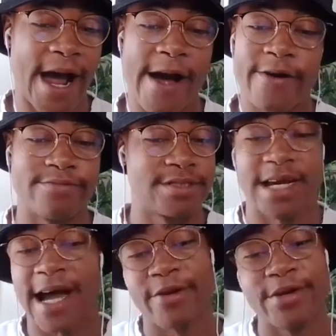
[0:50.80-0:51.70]
I,
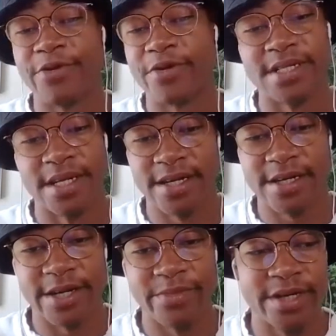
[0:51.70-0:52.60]
I don't even know what to say
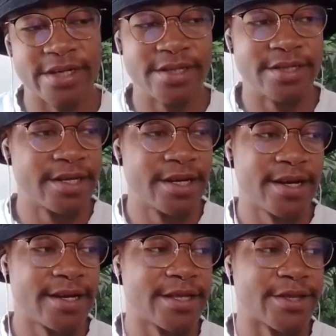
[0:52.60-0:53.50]
because I mean,
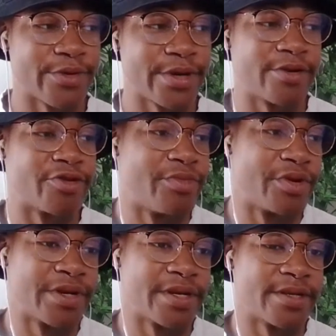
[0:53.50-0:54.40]
300
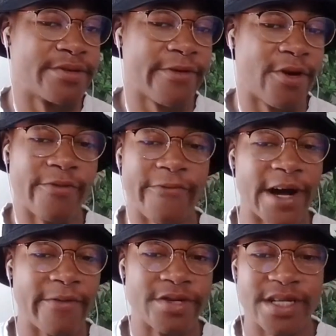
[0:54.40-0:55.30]
million over
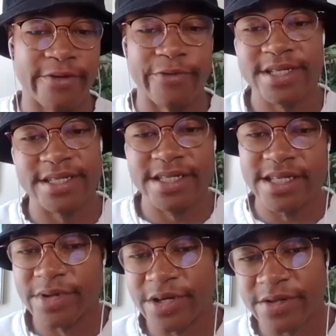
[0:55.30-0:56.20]
5 years is like what,
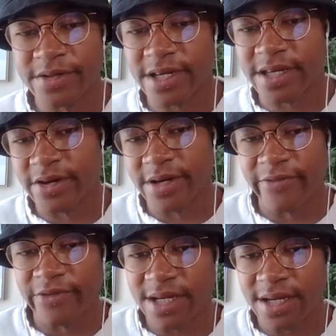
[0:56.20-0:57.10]
60 mil a year,
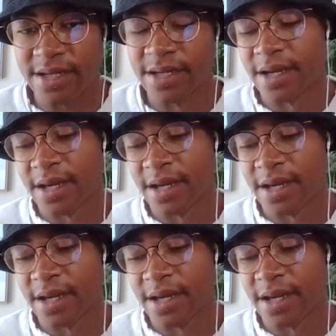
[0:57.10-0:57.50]
give or take.